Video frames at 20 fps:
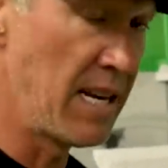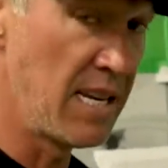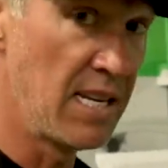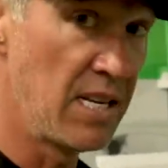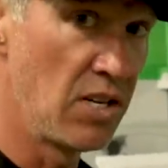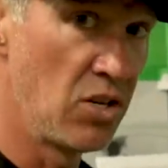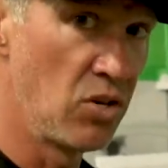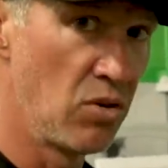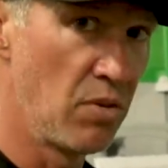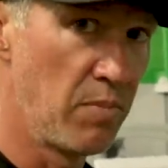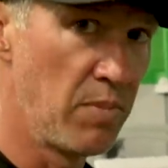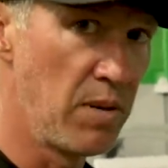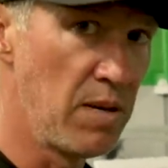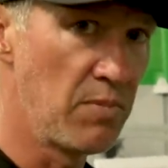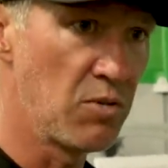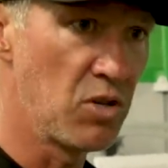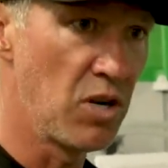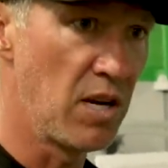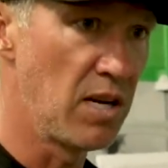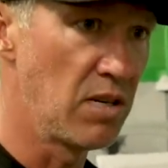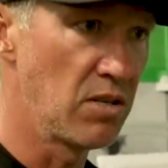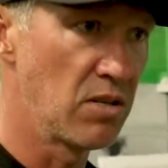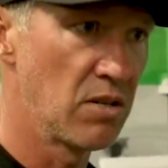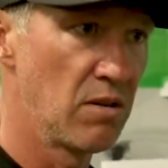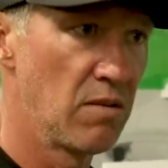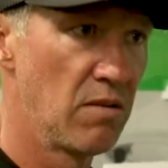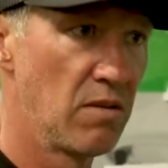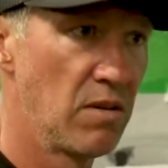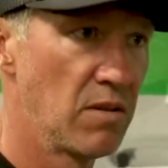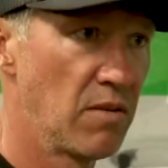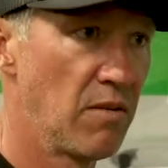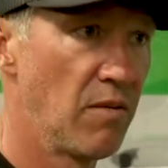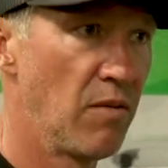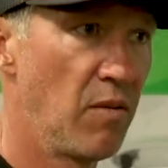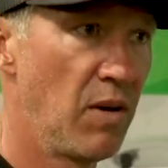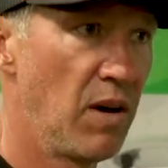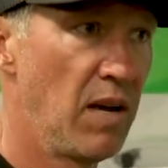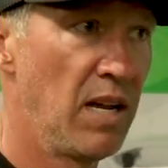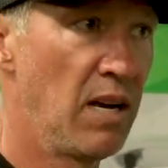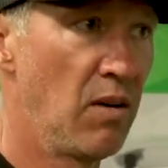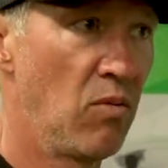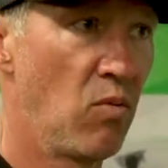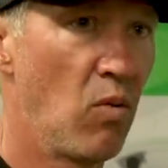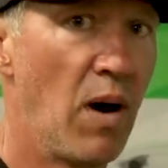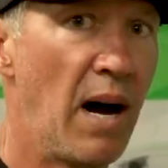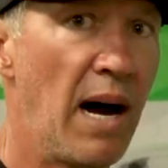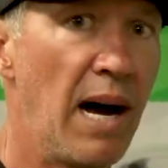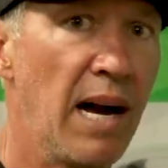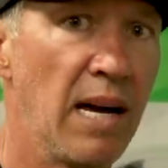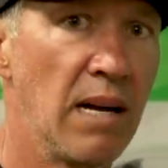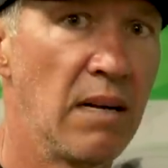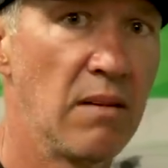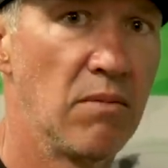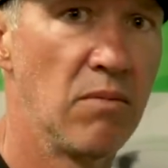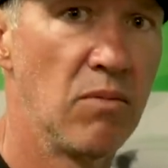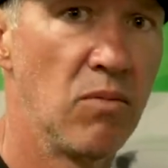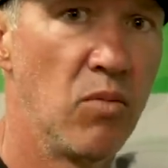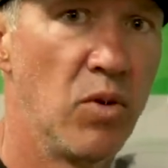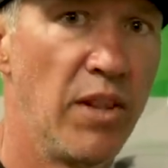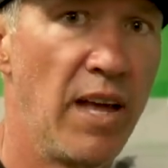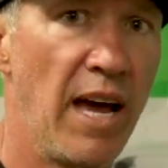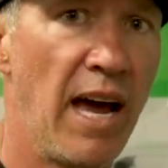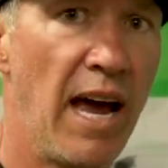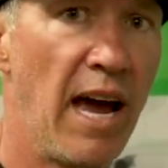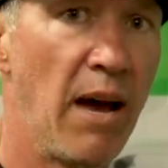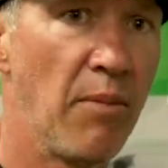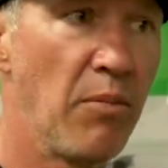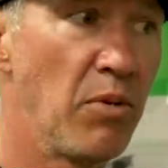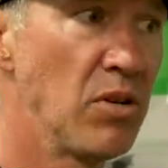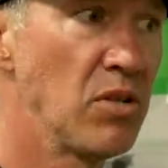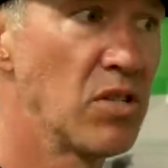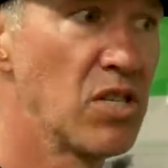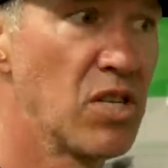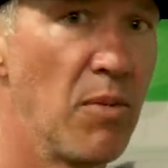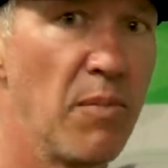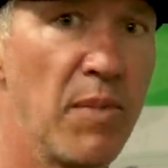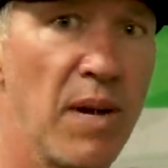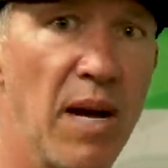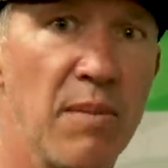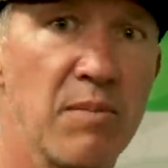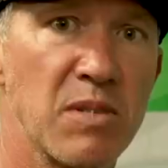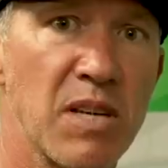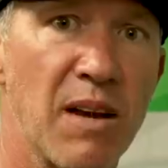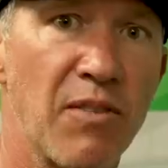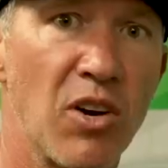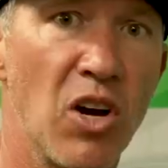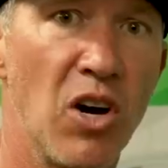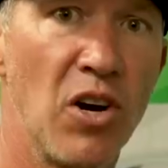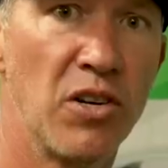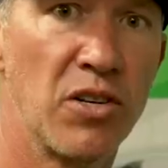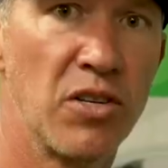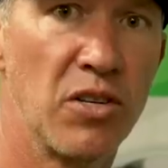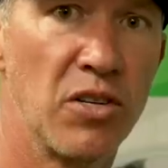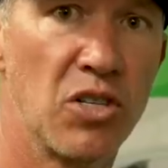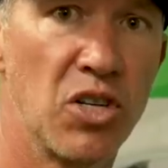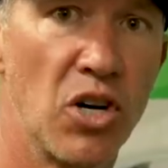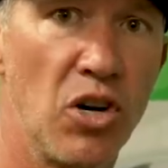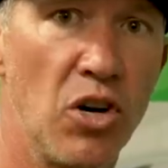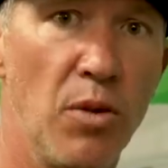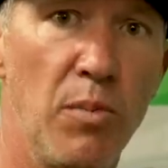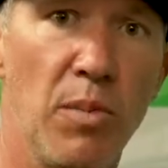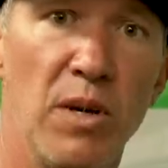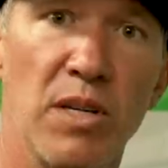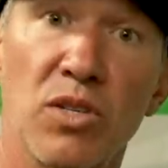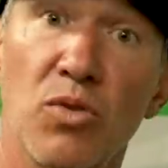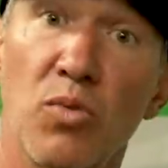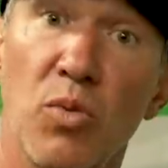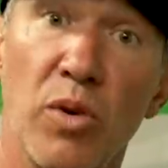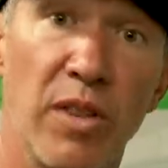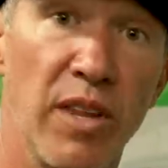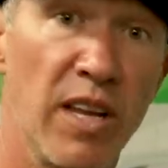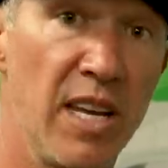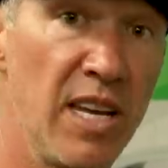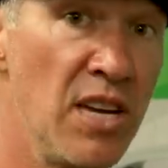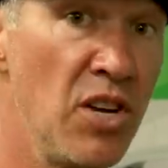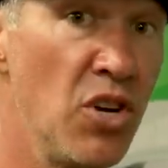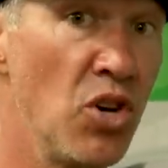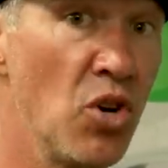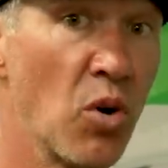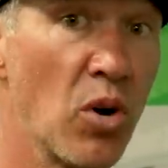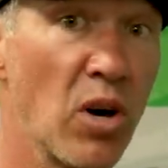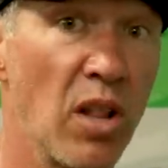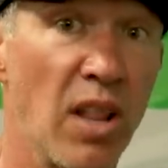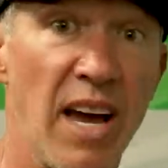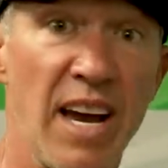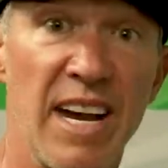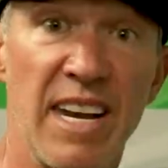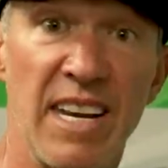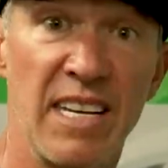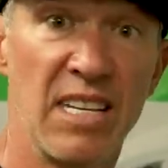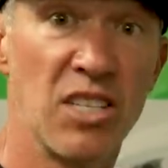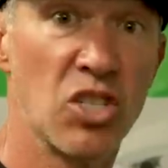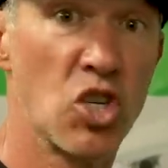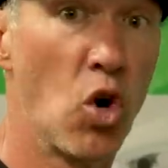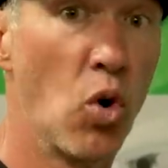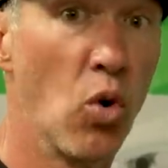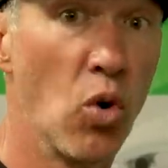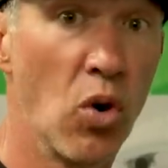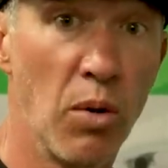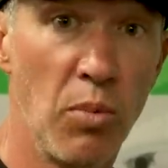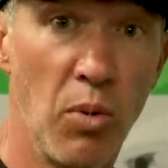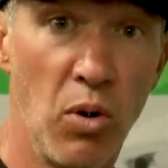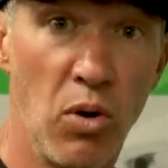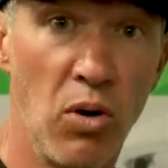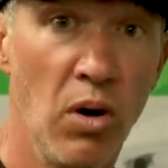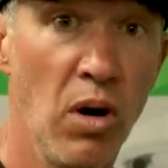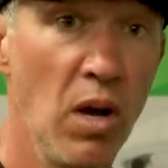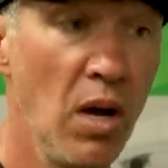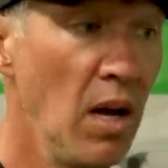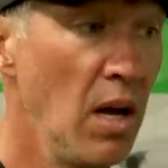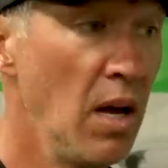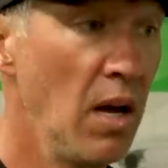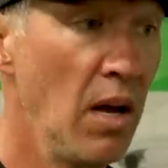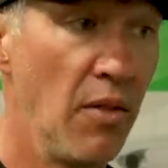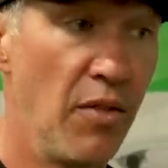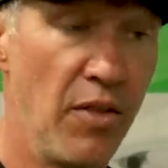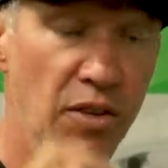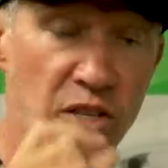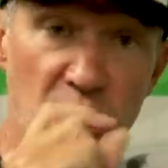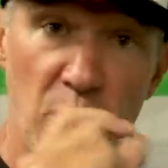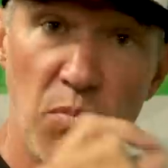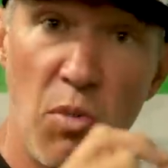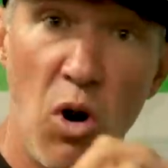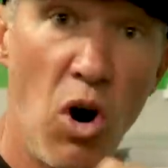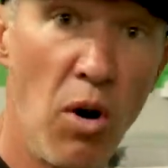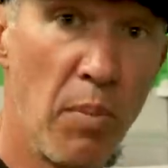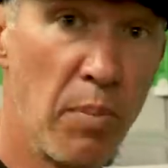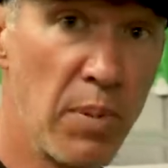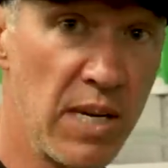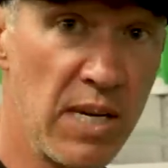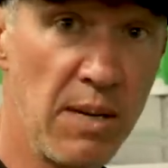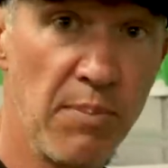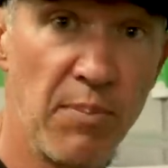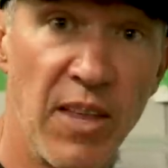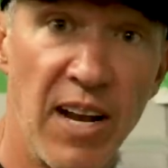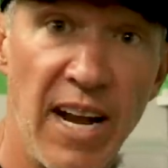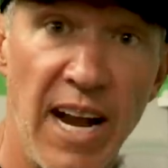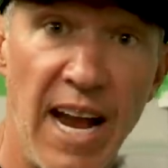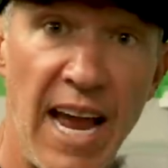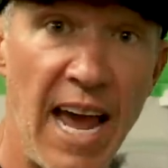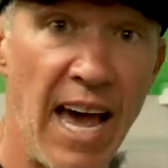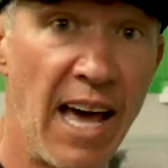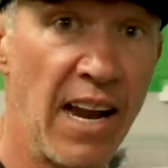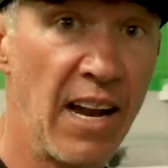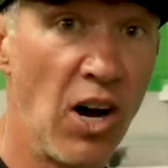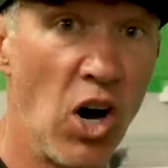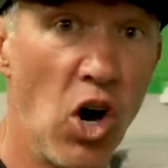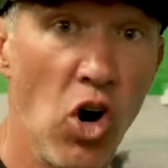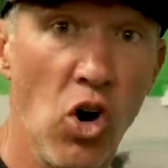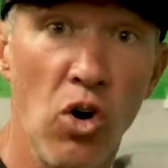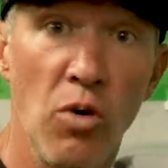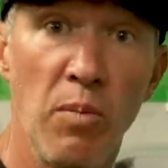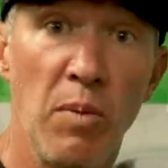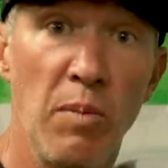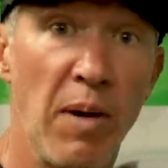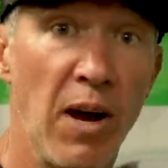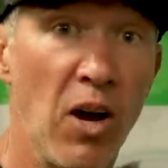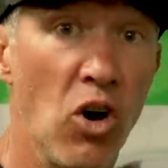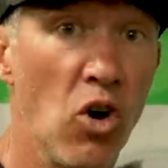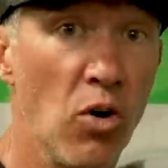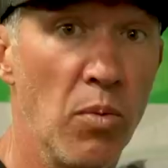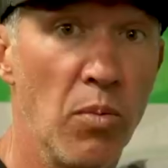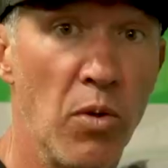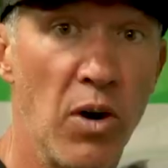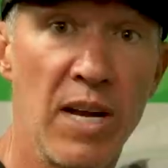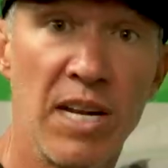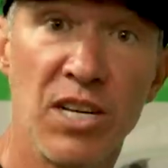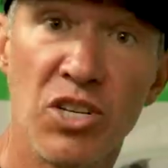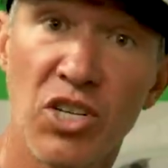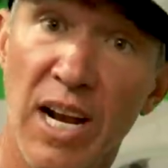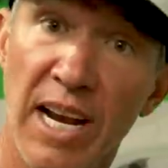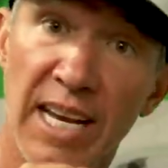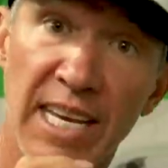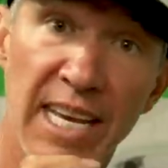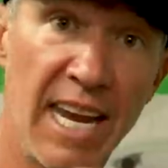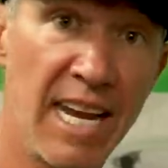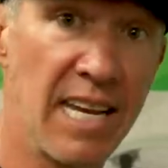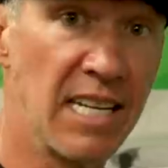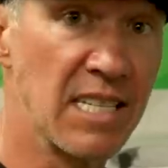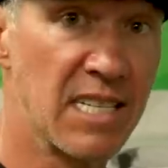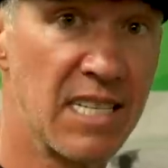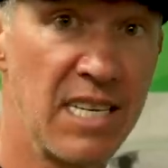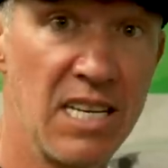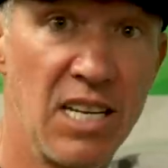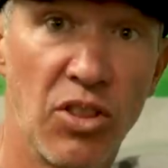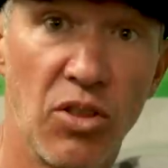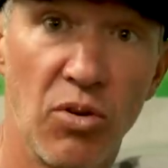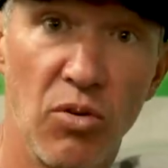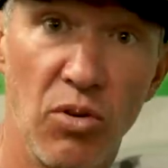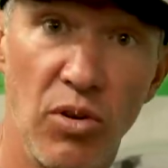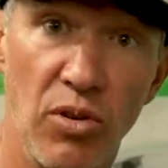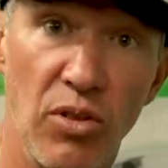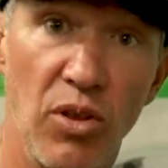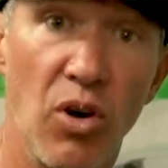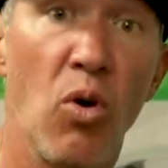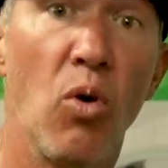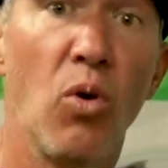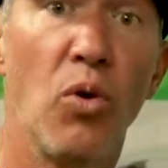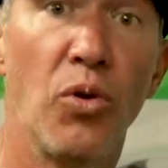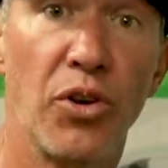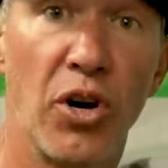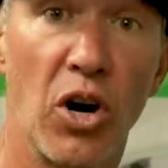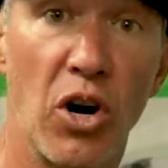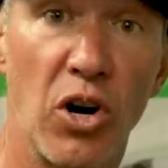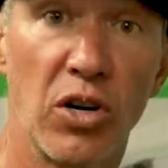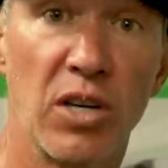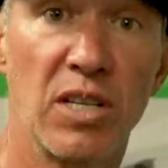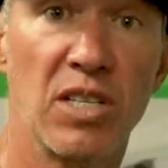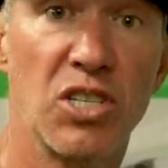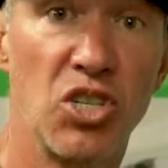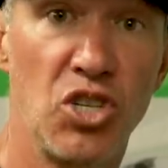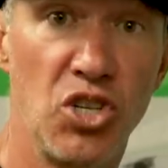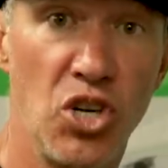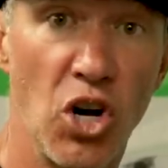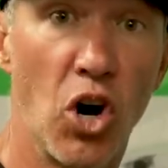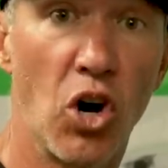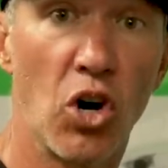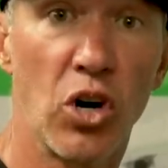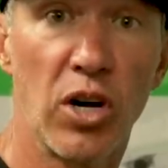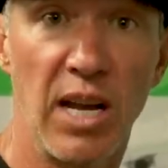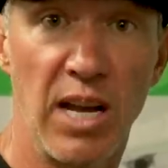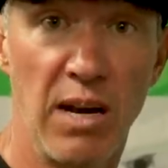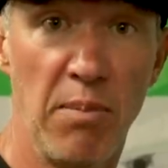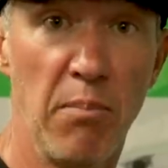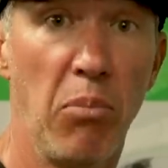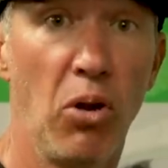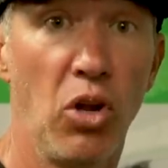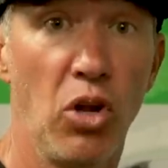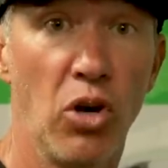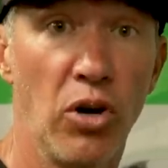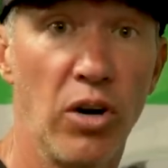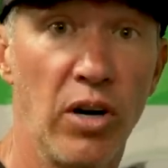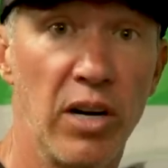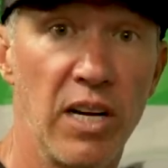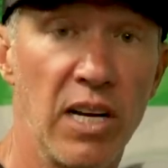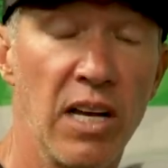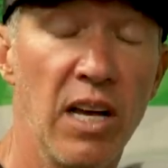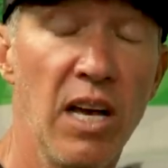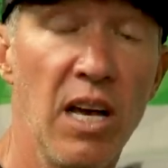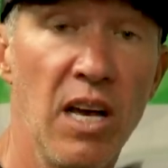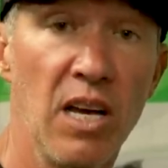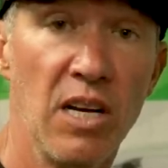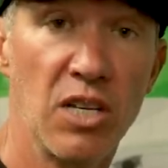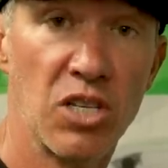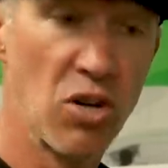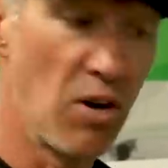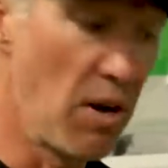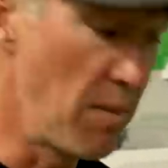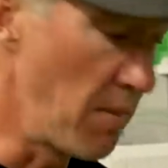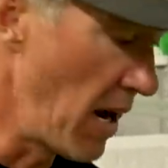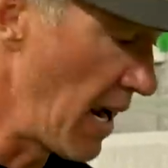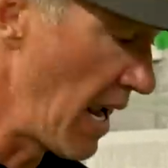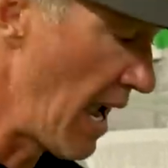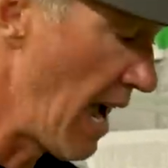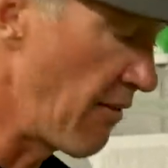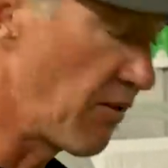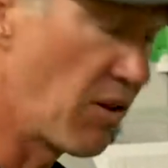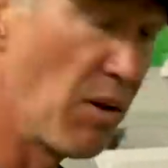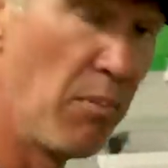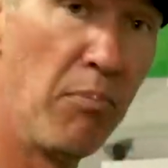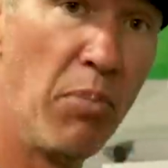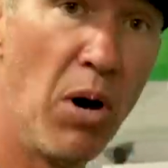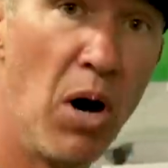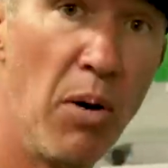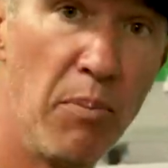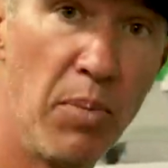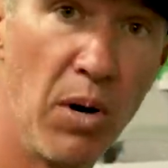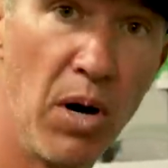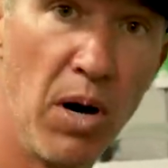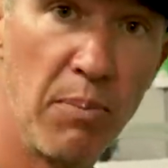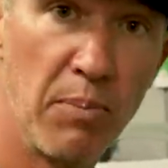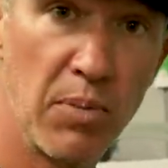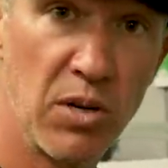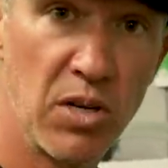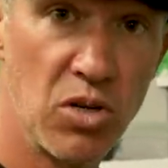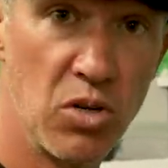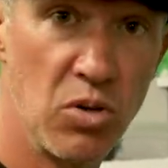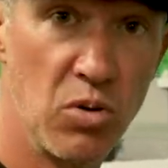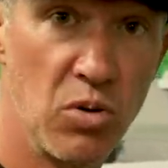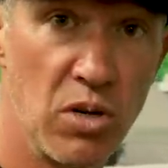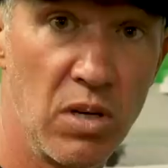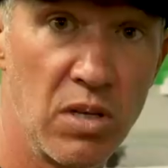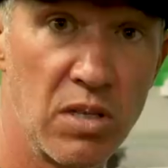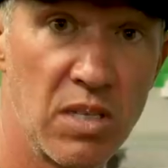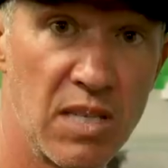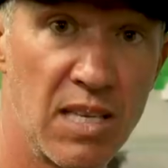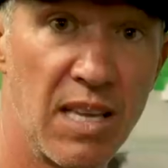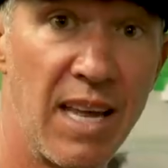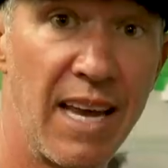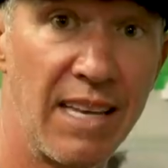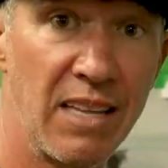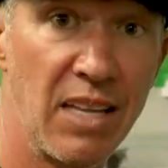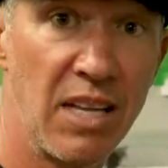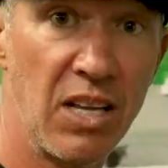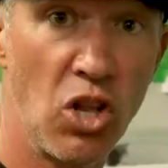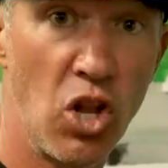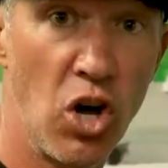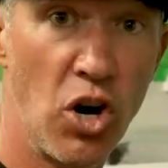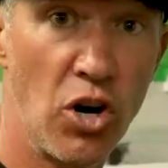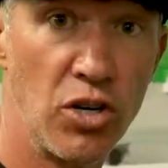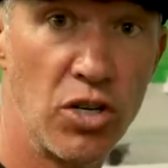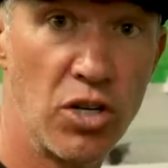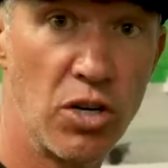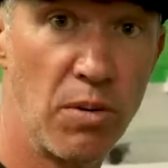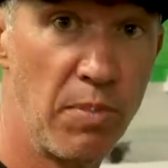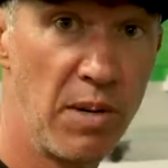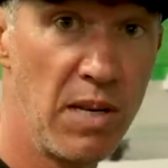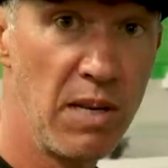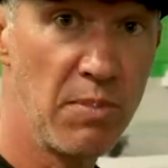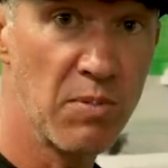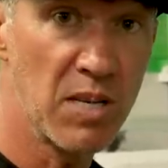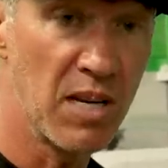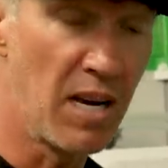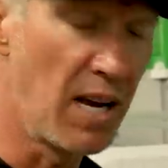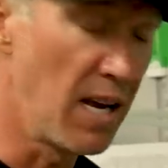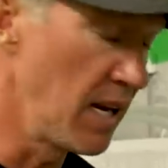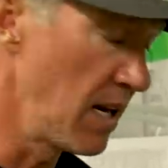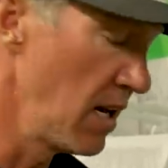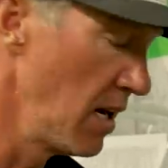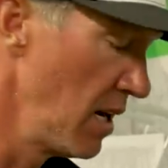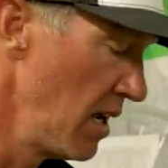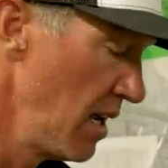need to do a peep change. And why would that happen? Sometimes I've gone to tournaments where the indoor lighting is horrible the small peep that I had at home in my home range, I can't see through it. The whole target's dark and blurry. So I might have to bump up to a slightly larger peep sight.